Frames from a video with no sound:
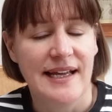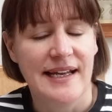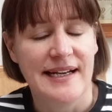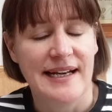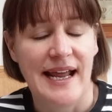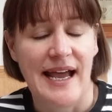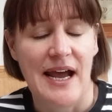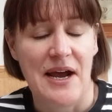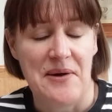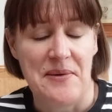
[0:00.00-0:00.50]

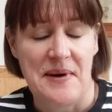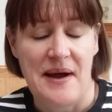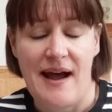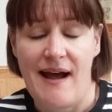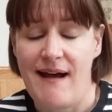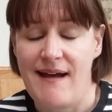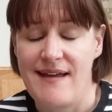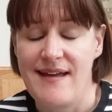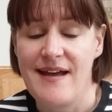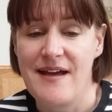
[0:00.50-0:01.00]
Now,
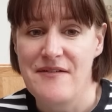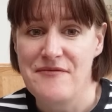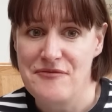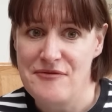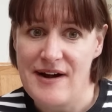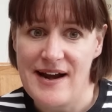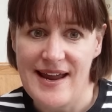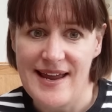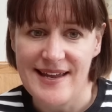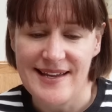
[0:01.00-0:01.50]
I have
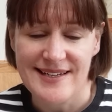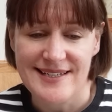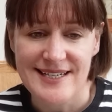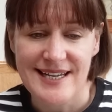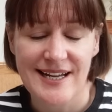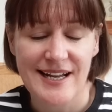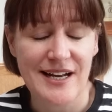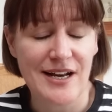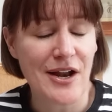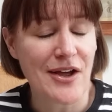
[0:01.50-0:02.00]
read
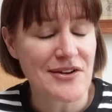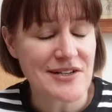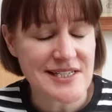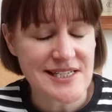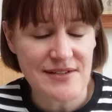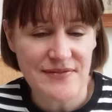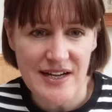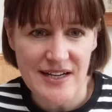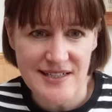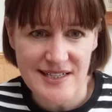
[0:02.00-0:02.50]
lots
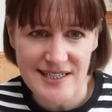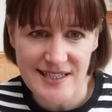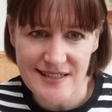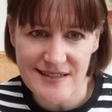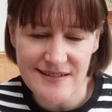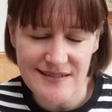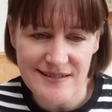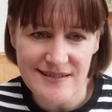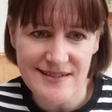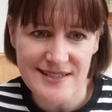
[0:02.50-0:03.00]
of
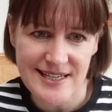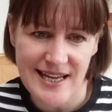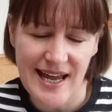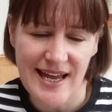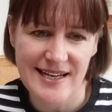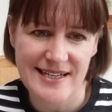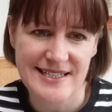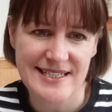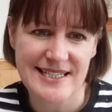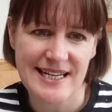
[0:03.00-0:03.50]
articles
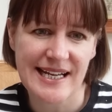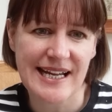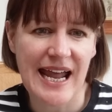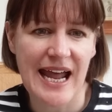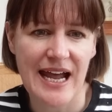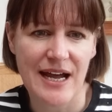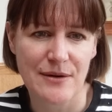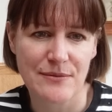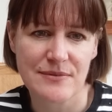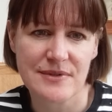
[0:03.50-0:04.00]
and
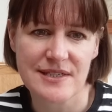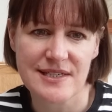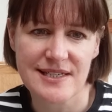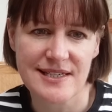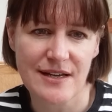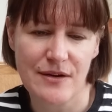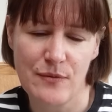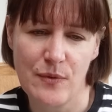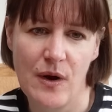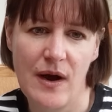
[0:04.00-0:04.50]
accounts
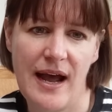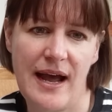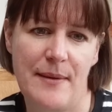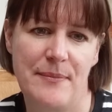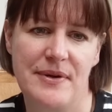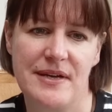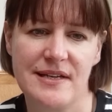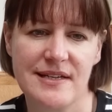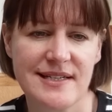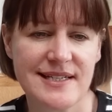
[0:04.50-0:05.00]
of what
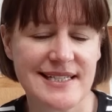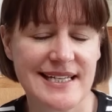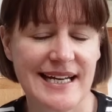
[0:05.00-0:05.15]
happened,